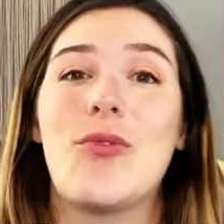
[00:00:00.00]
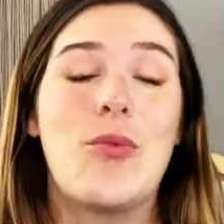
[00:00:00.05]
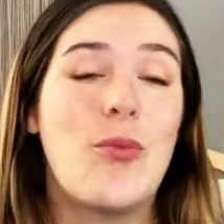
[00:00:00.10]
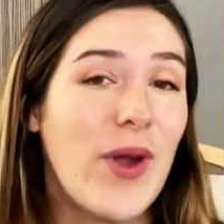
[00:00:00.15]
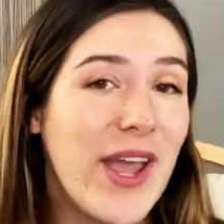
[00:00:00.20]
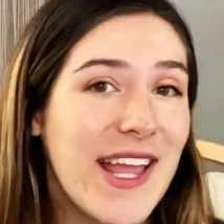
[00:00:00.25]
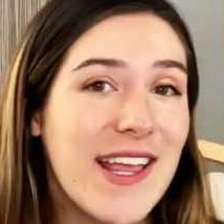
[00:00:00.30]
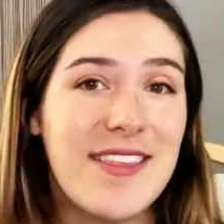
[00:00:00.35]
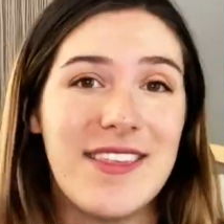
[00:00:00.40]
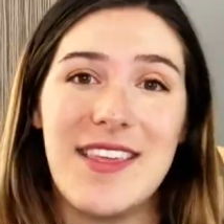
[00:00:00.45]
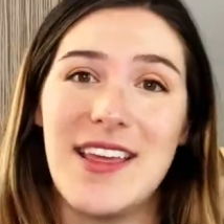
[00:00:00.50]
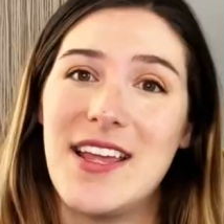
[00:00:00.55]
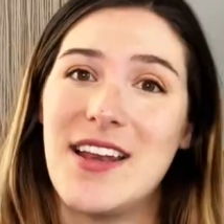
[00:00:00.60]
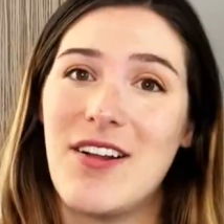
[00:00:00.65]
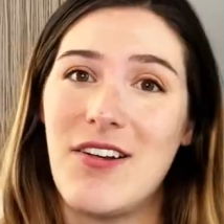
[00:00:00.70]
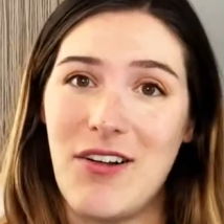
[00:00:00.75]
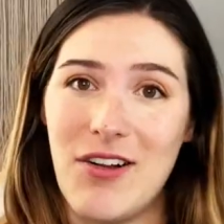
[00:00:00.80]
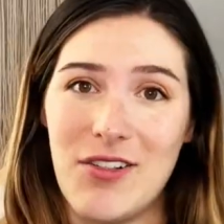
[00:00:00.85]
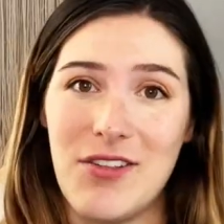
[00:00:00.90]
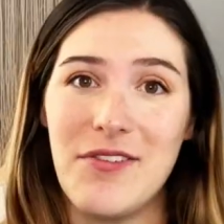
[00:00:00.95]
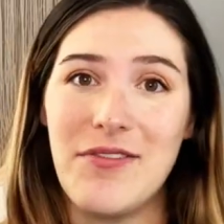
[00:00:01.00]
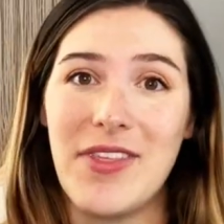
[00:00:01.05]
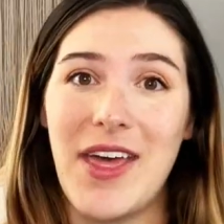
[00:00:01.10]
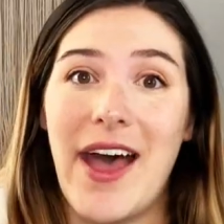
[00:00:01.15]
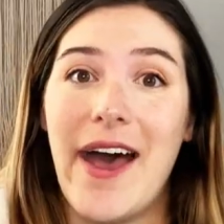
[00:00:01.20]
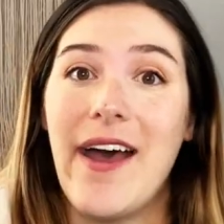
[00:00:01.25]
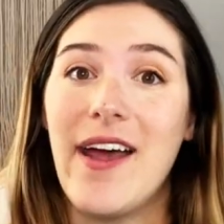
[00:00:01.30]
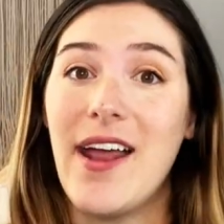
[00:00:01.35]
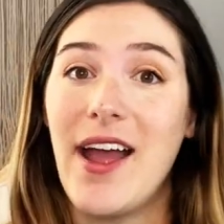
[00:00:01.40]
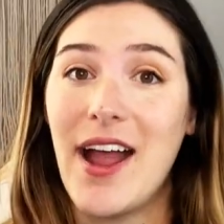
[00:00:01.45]
weight and all of
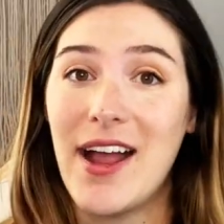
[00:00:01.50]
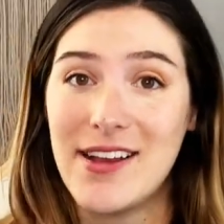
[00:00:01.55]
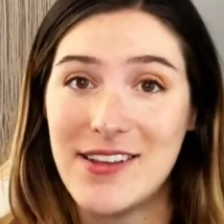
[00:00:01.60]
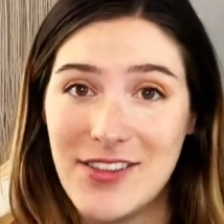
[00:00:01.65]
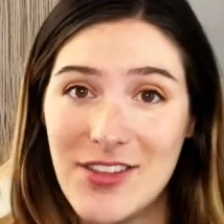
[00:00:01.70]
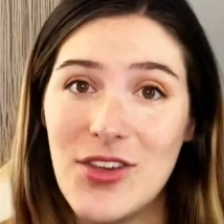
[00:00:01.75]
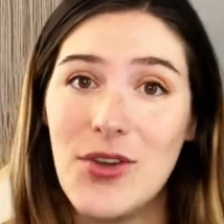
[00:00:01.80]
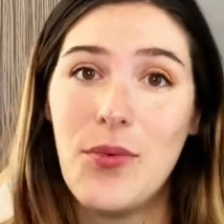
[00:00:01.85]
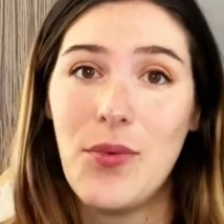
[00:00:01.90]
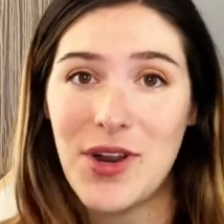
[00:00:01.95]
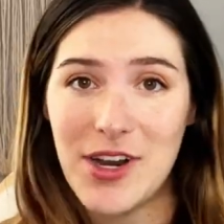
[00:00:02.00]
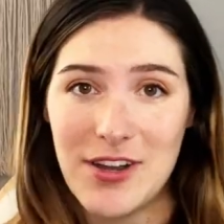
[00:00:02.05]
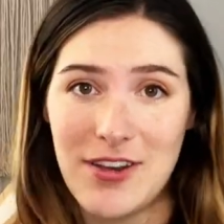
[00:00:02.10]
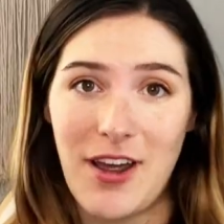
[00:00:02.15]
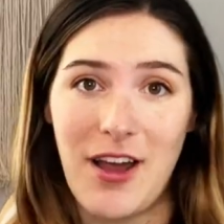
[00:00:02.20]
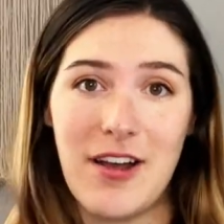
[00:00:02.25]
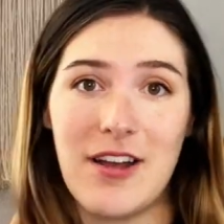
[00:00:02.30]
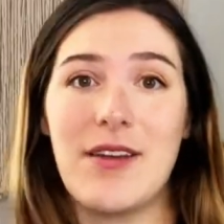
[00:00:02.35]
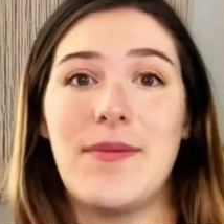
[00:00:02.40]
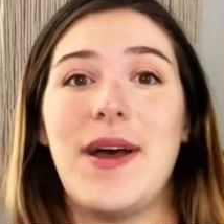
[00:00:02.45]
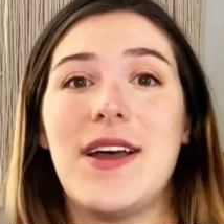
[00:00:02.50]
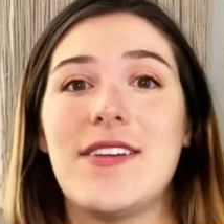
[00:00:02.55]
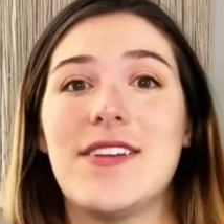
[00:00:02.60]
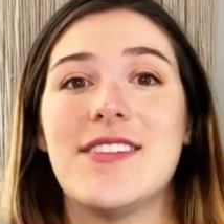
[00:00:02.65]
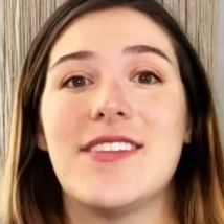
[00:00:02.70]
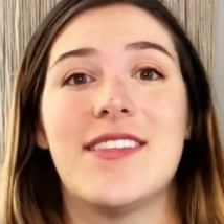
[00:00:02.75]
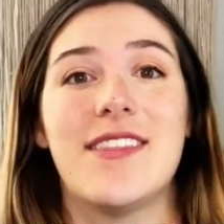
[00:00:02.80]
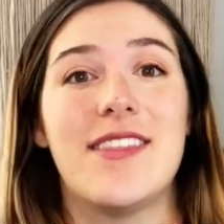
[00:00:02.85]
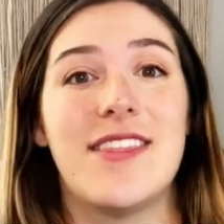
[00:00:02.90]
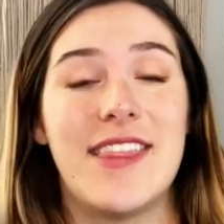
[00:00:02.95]
that, I do want to talk about
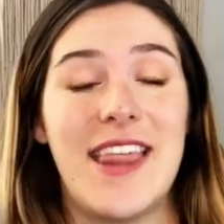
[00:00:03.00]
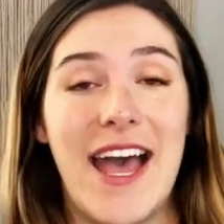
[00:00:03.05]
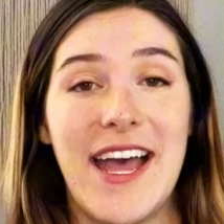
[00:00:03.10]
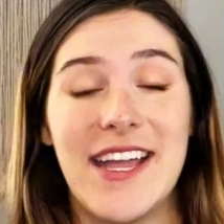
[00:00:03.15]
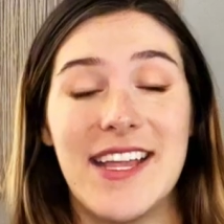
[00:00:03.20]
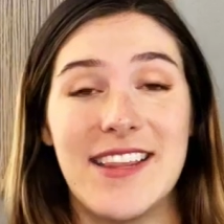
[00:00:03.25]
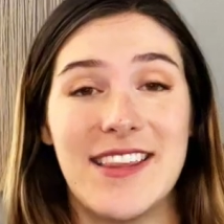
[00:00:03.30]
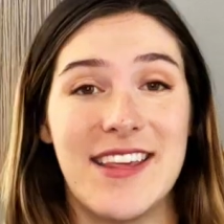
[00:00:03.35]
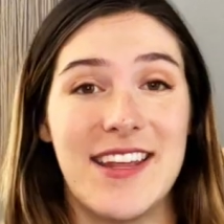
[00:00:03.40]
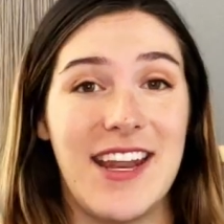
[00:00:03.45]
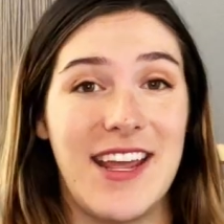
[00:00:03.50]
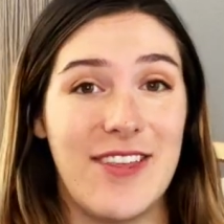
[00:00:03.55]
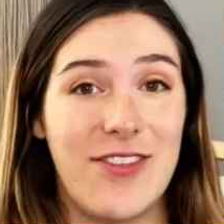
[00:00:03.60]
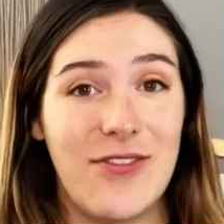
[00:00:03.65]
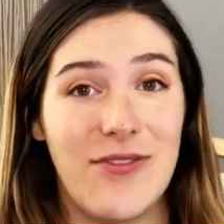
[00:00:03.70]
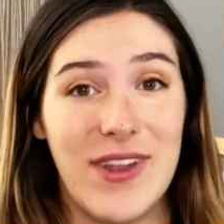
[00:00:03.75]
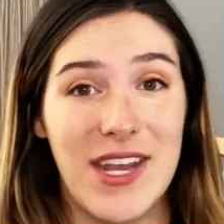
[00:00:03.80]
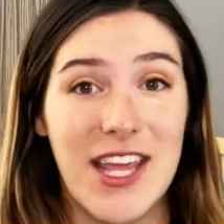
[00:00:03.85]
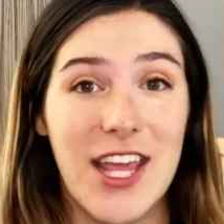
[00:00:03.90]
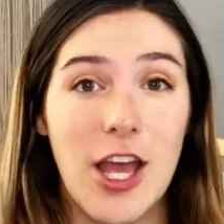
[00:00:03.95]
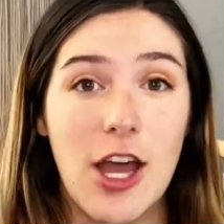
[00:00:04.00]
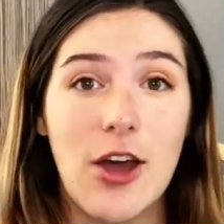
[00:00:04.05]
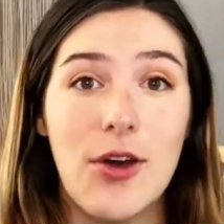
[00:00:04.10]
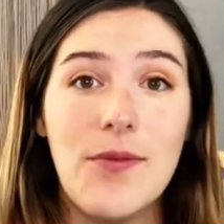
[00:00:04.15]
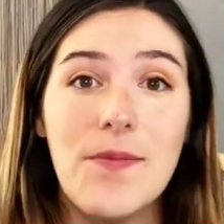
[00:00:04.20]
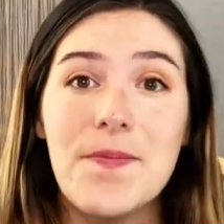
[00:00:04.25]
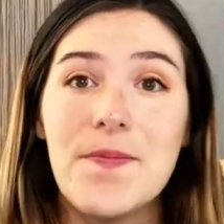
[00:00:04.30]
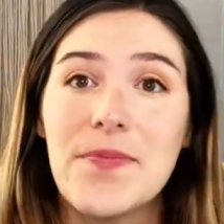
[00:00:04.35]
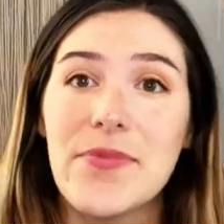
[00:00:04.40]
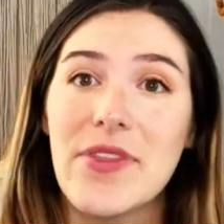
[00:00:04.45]
that in today's video
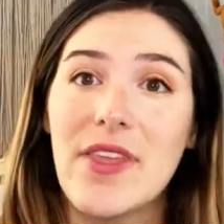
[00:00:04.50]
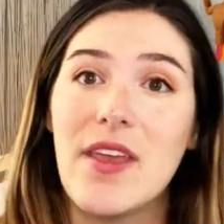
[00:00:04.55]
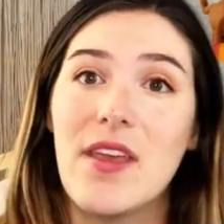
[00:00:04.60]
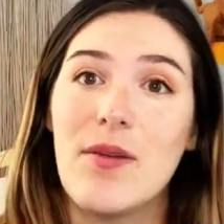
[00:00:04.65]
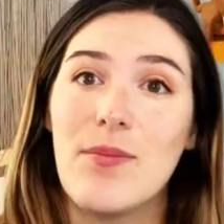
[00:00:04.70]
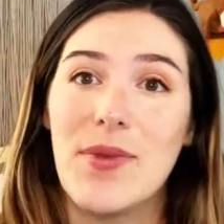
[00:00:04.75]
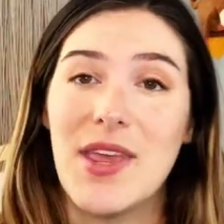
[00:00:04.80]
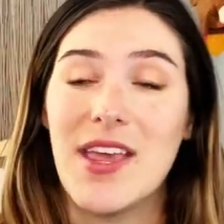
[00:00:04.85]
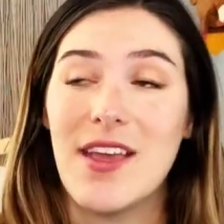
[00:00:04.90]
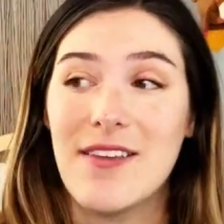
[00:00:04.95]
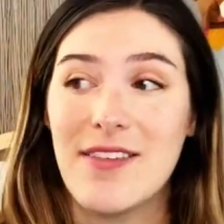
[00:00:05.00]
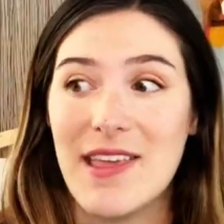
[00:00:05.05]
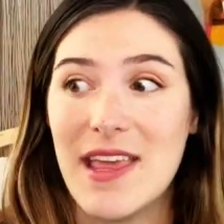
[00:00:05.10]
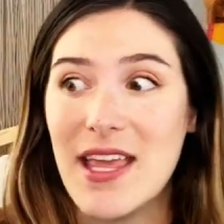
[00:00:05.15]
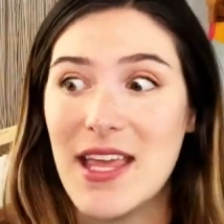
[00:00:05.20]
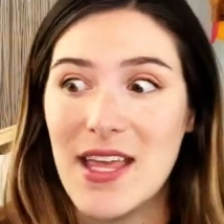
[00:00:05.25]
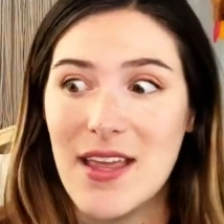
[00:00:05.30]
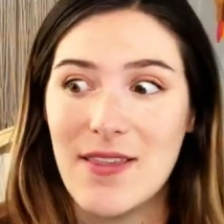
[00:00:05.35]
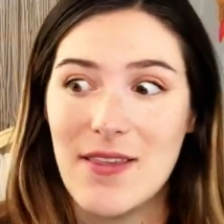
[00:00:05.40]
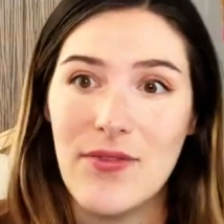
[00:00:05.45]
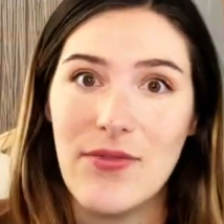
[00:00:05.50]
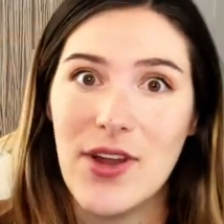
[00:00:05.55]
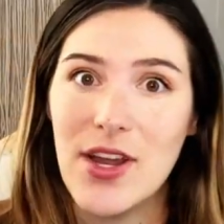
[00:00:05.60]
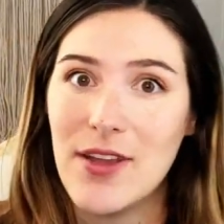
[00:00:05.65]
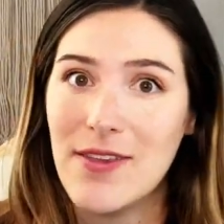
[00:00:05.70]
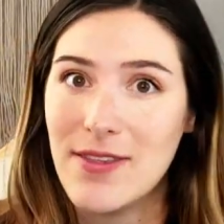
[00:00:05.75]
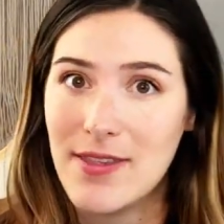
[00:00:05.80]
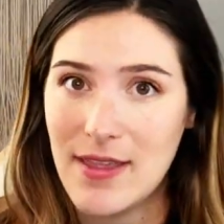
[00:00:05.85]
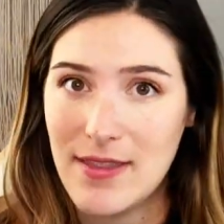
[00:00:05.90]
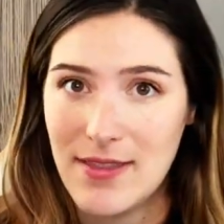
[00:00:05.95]
because it is a very
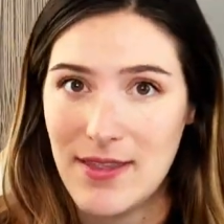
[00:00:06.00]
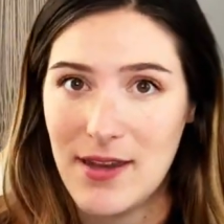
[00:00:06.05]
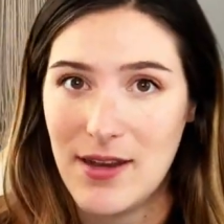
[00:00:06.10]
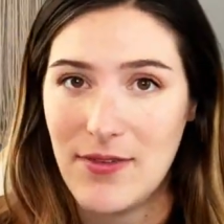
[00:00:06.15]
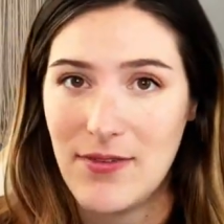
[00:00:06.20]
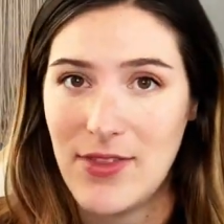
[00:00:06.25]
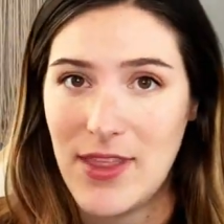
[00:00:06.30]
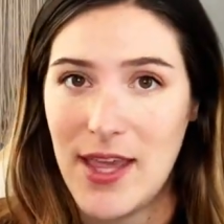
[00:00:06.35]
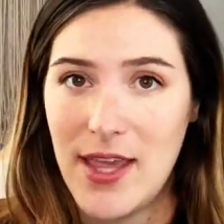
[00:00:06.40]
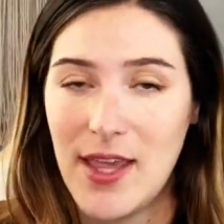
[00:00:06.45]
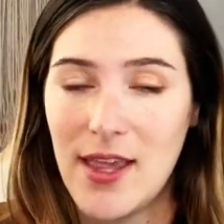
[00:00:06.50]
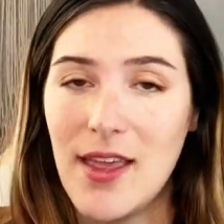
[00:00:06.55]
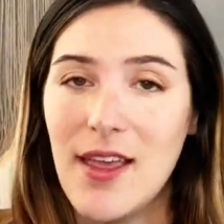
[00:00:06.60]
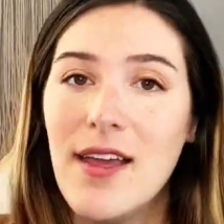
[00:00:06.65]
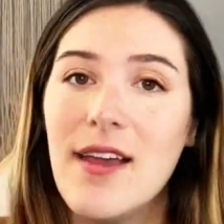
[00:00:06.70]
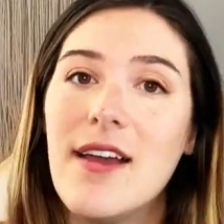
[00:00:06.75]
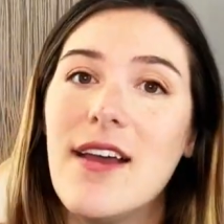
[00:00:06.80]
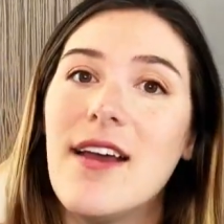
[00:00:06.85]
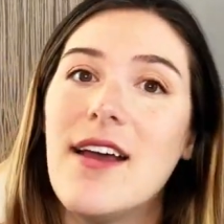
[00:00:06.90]
sensitive thing.